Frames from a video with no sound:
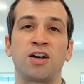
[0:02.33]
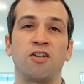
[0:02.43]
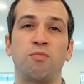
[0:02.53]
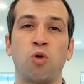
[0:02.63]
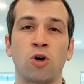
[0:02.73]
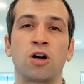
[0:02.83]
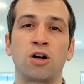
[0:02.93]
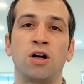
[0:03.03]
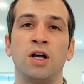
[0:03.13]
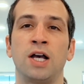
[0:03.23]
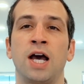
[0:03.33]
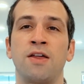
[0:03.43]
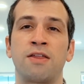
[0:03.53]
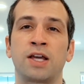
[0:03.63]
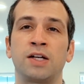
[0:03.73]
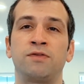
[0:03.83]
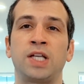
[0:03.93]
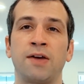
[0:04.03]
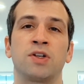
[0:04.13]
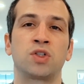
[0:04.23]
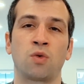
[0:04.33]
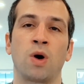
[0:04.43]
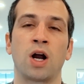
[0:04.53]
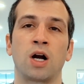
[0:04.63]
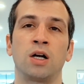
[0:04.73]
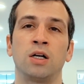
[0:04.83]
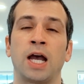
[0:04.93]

of Porter and they think of Davis Square.